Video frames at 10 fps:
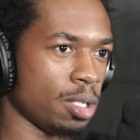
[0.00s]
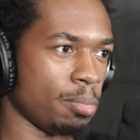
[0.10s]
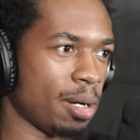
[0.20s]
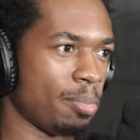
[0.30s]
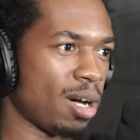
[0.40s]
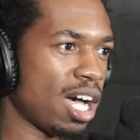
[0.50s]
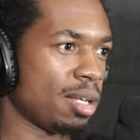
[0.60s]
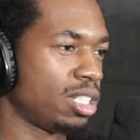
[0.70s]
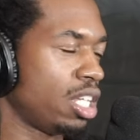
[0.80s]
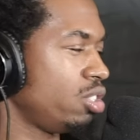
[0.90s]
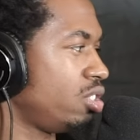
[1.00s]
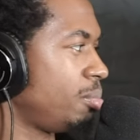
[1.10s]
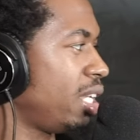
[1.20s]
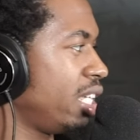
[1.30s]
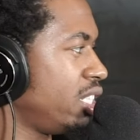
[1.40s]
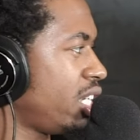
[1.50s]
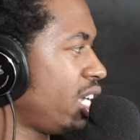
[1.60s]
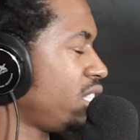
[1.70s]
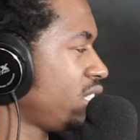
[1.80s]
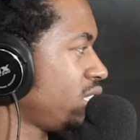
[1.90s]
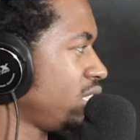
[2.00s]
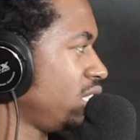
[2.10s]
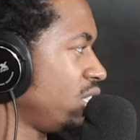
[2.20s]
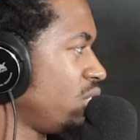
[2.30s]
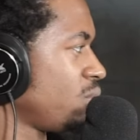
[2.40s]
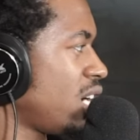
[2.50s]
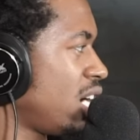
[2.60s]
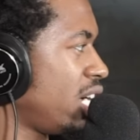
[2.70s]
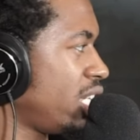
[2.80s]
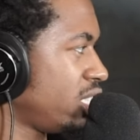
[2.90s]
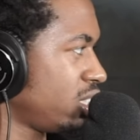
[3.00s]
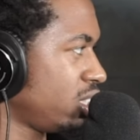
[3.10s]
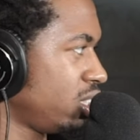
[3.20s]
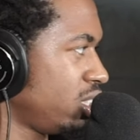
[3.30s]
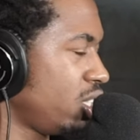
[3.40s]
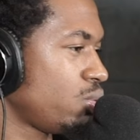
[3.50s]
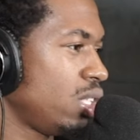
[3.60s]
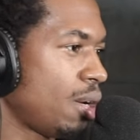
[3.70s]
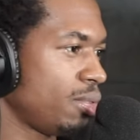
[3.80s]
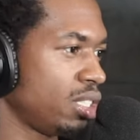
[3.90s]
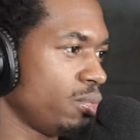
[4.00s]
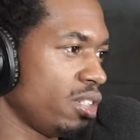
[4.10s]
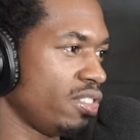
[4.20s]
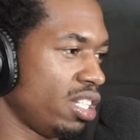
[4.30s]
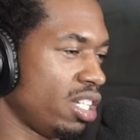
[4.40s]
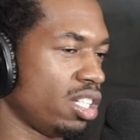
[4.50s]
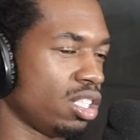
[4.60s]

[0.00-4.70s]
my pops, they used to play chess in the garage. This when I was in Riverdale.